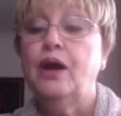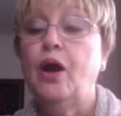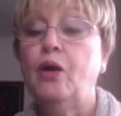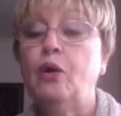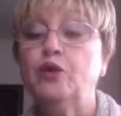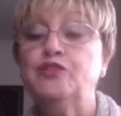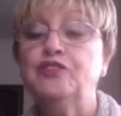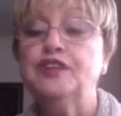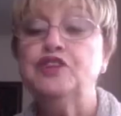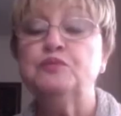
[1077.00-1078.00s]
Oh, on
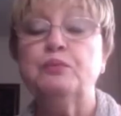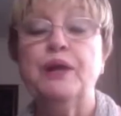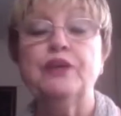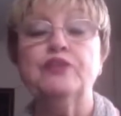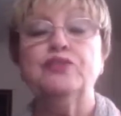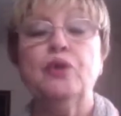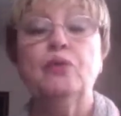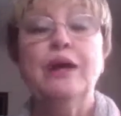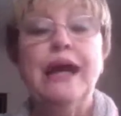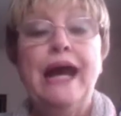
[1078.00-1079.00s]
Teespring.
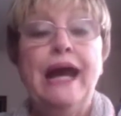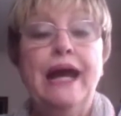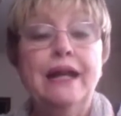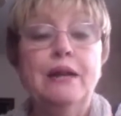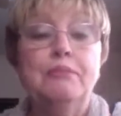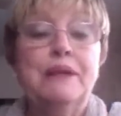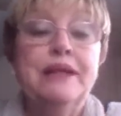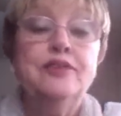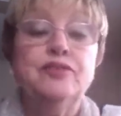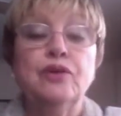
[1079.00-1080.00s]
So Anna,
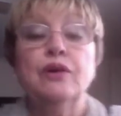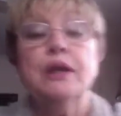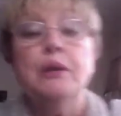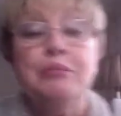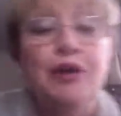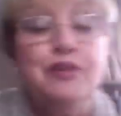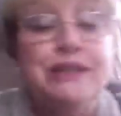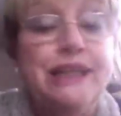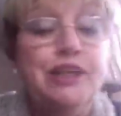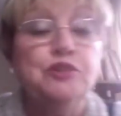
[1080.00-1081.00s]
please talk
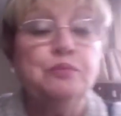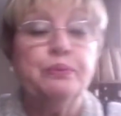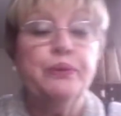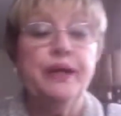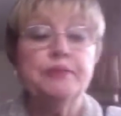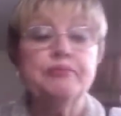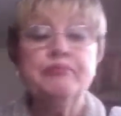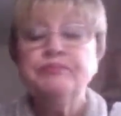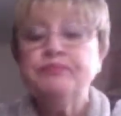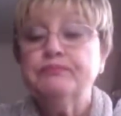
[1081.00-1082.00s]
about Teespring,
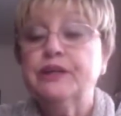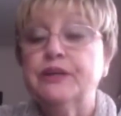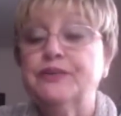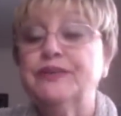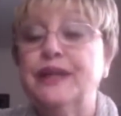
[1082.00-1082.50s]
because